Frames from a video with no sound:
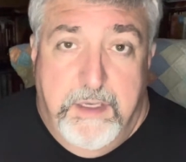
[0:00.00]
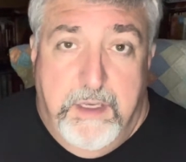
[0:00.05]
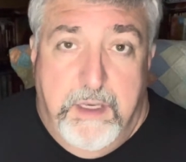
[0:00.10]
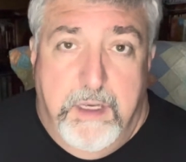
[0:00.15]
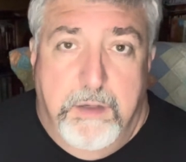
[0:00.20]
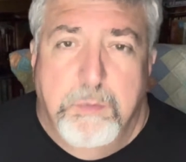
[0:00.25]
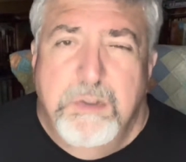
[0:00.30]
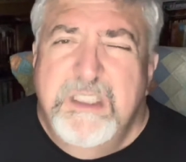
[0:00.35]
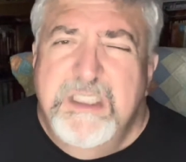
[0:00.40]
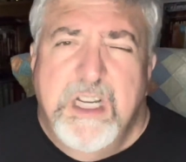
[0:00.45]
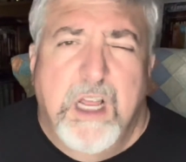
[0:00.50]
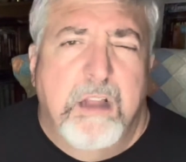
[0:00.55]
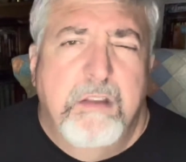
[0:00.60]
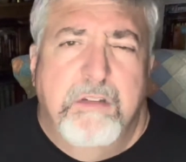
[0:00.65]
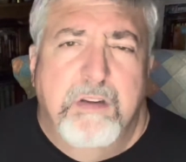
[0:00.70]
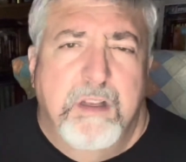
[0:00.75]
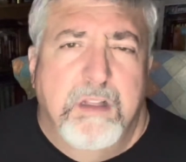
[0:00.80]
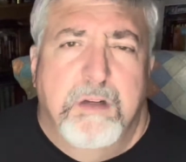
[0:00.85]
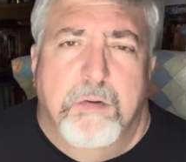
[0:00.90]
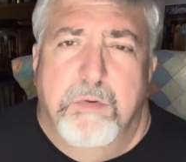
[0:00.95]
Uh, when Scott
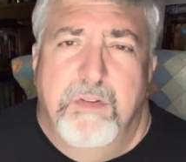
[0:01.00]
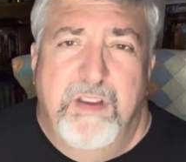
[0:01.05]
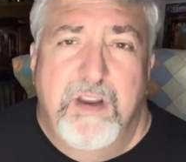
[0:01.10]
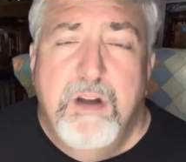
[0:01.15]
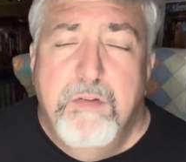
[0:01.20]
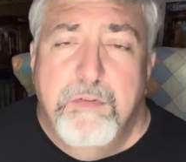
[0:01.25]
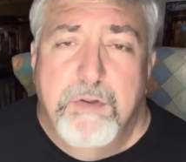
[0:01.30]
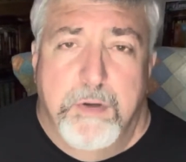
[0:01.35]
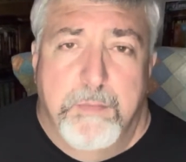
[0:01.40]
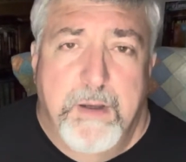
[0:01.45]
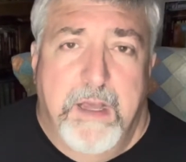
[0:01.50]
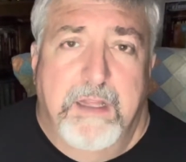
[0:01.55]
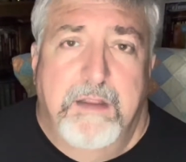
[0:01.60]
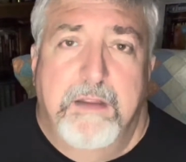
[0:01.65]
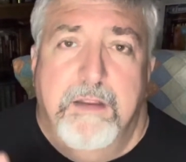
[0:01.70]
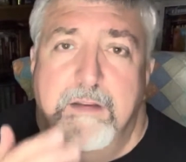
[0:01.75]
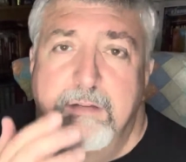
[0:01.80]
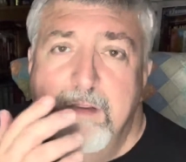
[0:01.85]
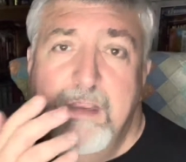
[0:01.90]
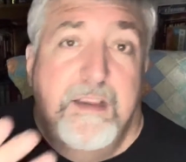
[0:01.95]
Sigler was interviewed about
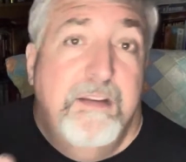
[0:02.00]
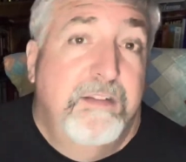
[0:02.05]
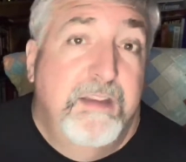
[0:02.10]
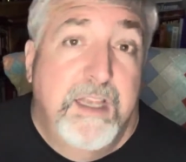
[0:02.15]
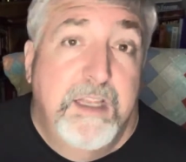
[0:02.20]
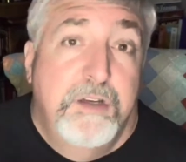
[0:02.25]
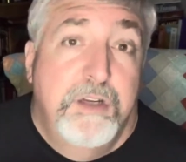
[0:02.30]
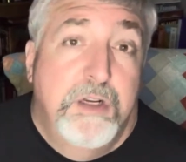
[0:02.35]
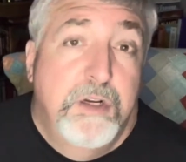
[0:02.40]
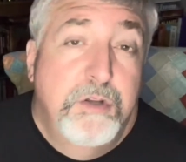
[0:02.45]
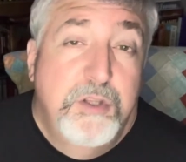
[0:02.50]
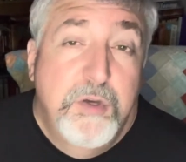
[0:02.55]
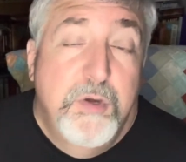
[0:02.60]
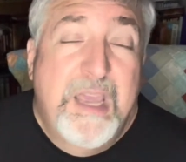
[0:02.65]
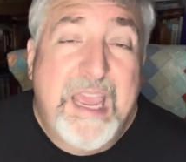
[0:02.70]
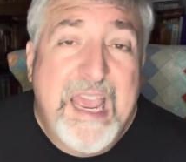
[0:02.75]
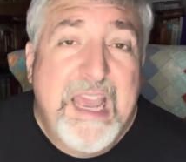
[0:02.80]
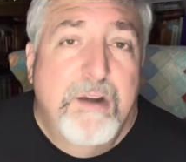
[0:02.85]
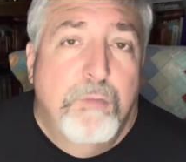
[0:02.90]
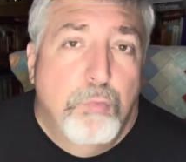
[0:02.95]
this, he said, you know, you
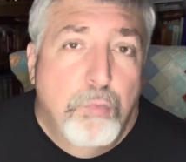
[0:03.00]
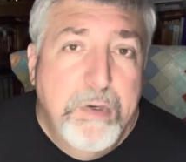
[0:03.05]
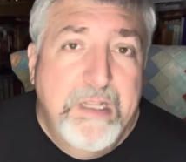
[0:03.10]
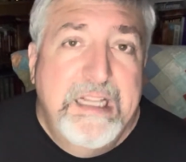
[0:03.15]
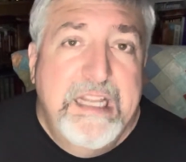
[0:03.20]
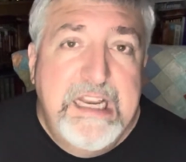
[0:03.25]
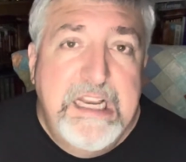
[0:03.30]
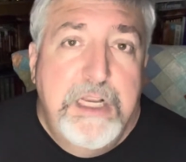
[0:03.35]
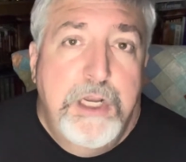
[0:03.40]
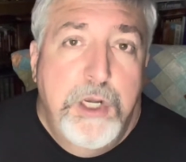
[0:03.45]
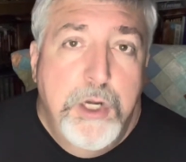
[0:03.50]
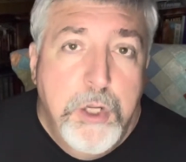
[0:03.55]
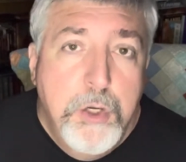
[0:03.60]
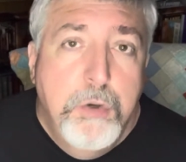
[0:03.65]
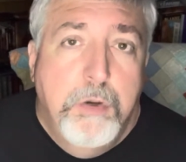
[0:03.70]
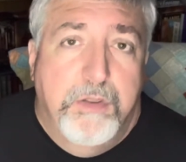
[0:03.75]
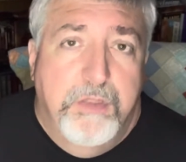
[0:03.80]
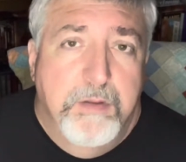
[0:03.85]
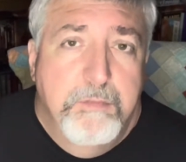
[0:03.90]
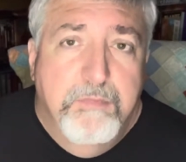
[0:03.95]
can't really
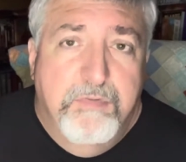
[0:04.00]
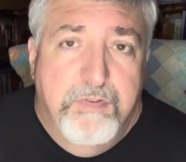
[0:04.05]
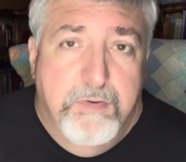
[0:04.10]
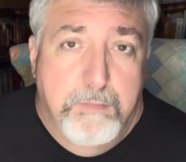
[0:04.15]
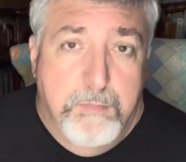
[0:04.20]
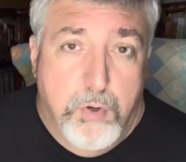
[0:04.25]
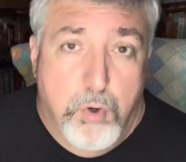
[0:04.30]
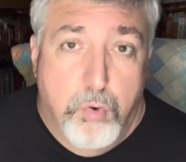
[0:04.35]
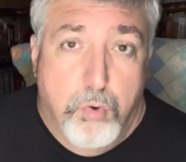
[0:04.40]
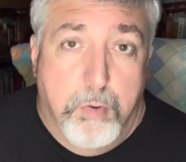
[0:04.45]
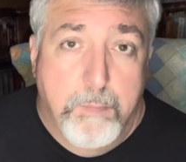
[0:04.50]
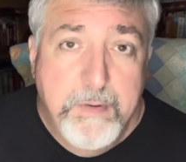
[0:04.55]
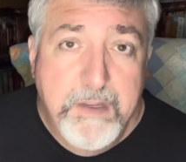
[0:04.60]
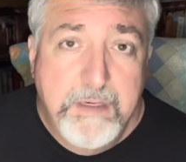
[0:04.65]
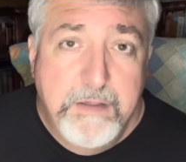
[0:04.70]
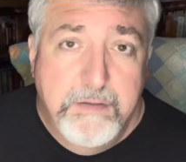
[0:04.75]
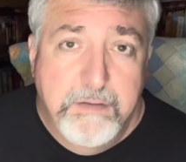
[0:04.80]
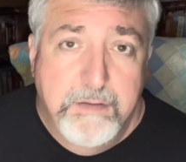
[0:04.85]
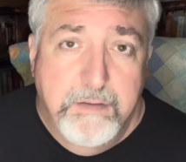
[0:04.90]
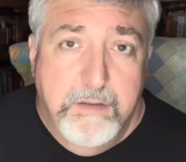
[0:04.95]
nuke them from
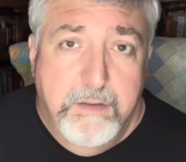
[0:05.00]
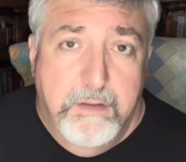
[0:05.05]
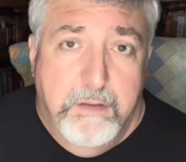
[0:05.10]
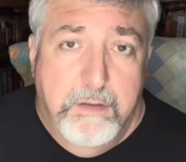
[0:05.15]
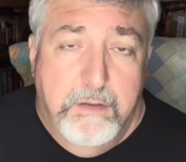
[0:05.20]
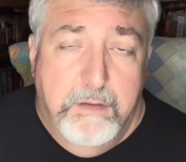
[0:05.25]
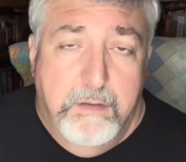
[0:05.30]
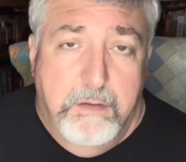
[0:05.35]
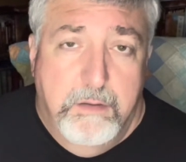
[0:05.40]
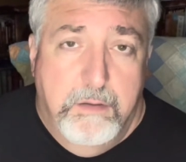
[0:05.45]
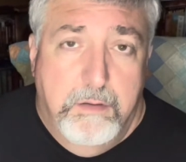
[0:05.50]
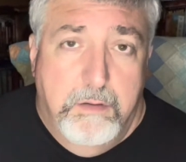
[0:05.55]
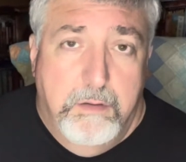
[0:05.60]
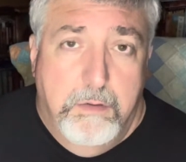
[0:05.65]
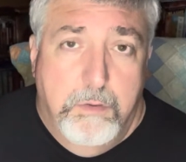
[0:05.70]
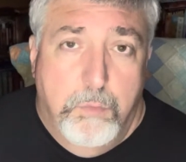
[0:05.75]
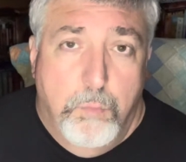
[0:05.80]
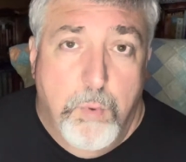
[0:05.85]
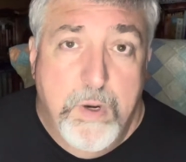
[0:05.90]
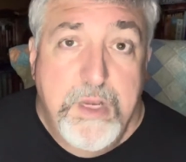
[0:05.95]
orbit
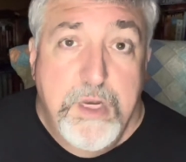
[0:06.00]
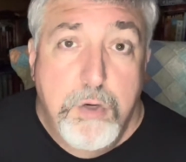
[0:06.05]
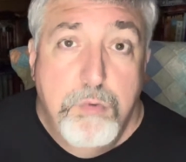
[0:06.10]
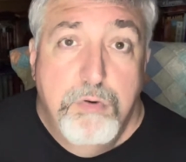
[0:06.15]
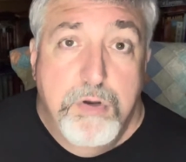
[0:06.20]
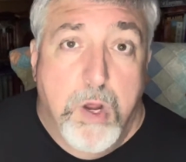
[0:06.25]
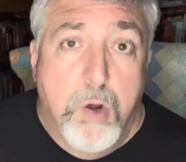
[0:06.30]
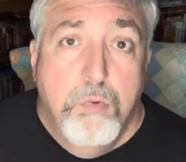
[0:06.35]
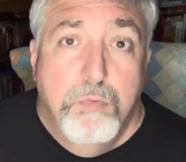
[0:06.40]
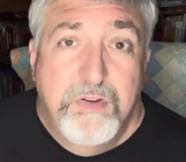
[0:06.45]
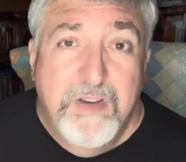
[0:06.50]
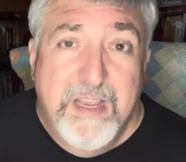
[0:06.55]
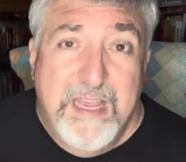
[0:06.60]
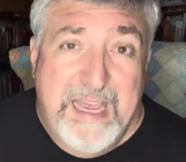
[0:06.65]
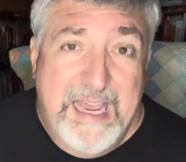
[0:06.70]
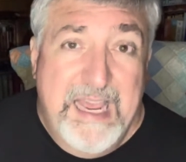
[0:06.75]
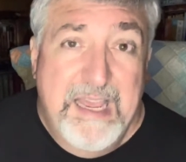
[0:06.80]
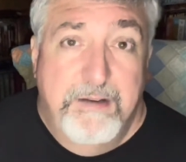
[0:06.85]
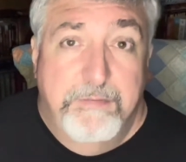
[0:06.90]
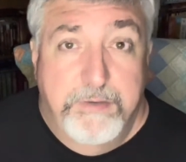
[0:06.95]
when you don't
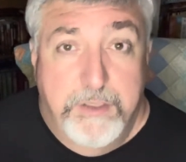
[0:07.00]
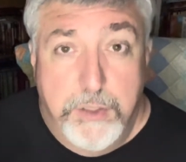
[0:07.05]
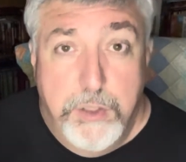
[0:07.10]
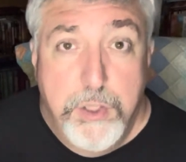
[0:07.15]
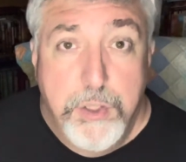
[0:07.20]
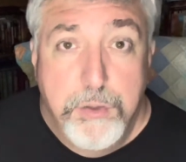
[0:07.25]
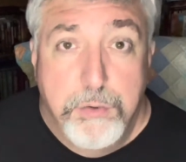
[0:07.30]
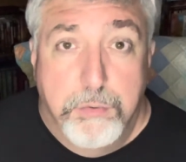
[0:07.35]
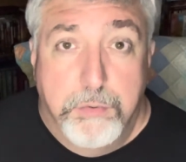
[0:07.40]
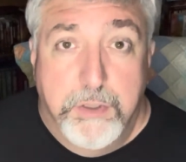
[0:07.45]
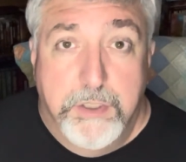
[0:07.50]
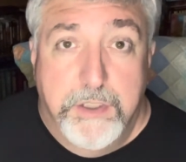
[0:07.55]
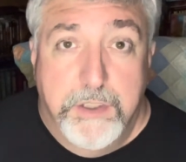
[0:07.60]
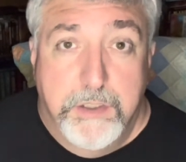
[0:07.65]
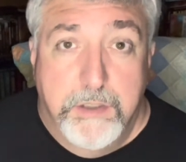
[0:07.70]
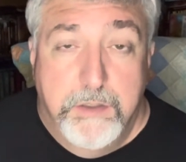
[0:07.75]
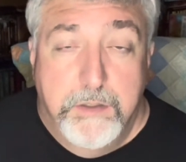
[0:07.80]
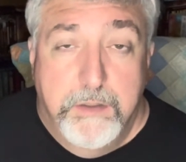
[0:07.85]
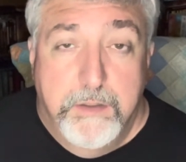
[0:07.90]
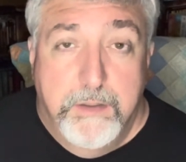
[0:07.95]
have a nuke.
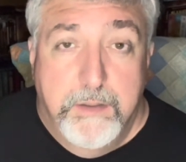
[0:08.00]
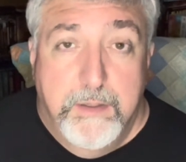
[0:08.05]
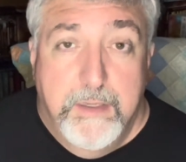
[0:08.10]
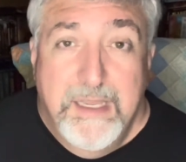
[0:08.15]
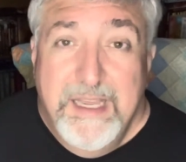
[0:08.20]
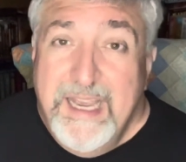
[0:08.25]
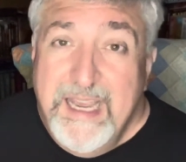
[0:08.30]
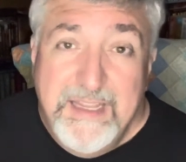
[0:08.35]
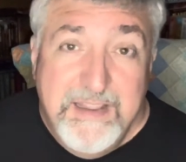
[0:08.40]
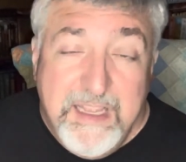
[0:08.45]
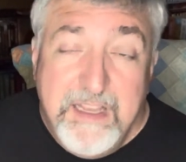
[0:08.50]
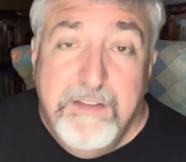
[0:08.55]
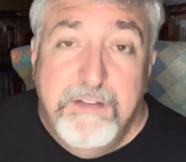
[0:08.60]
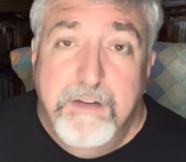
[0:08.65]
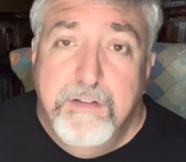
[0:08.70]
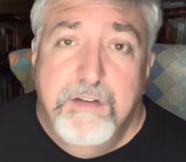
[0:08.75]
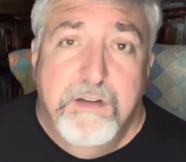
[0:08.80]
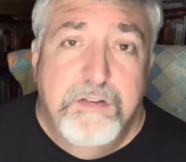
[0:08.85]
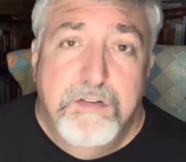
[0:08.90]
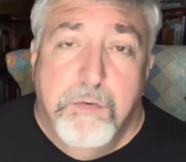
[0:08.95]
And that's the
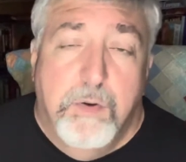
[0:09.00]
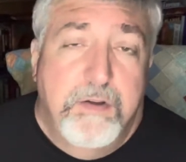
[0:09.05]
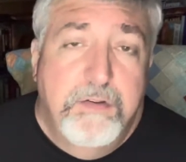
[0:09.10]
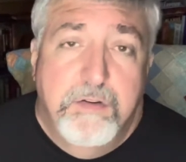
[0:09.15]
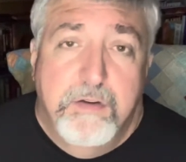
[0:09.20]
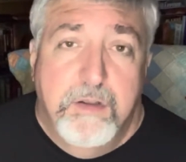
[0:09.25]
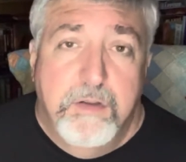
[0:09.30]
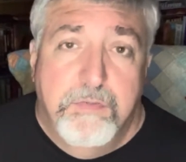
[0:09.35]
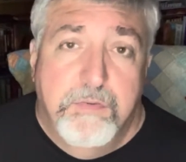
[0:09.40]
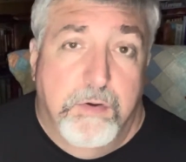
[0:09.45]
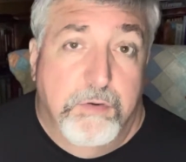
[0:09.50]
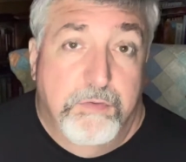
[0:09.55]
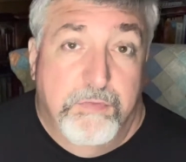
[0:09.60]
situation these folks